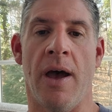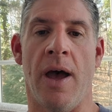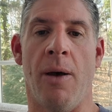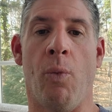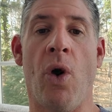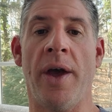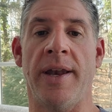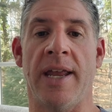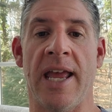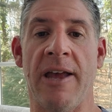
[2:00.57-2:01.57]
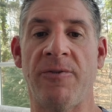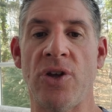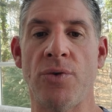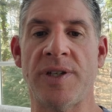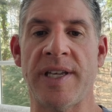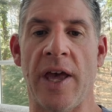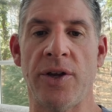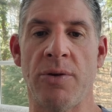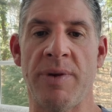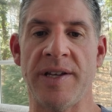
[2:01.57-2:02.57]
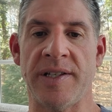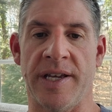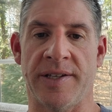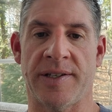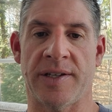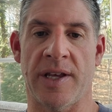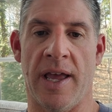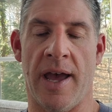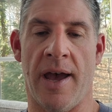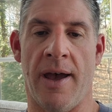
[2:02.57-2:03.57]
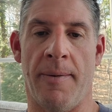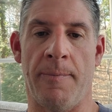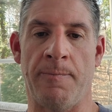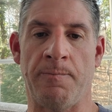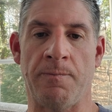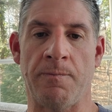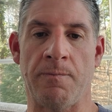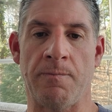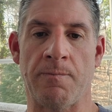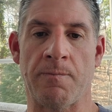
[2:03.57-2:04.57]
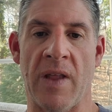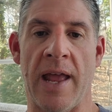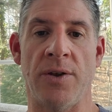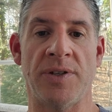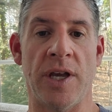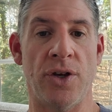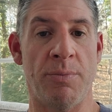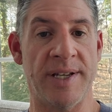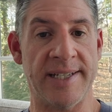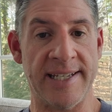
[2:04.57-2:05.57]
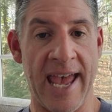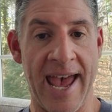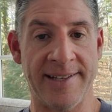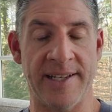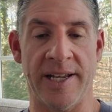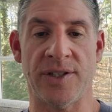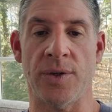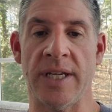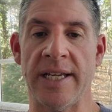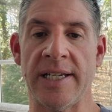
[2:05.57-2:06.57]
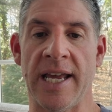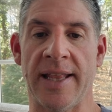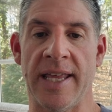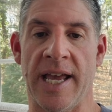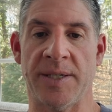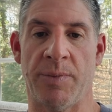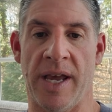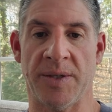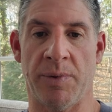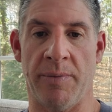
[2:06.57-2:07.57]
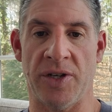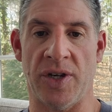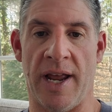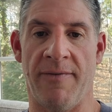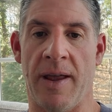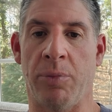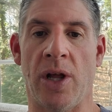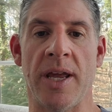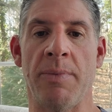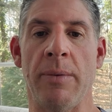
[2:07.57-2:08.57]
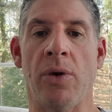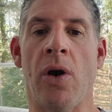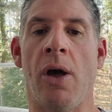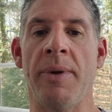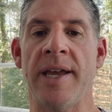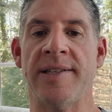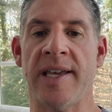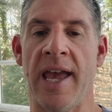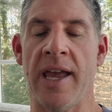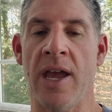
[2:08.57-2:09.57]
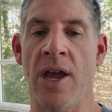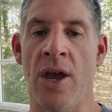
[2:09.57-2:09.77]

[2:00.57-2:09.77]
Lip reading: One, if you sell your business and you sell your business assets, you need to get the SBA's permission. I've had plenty of people call me and say,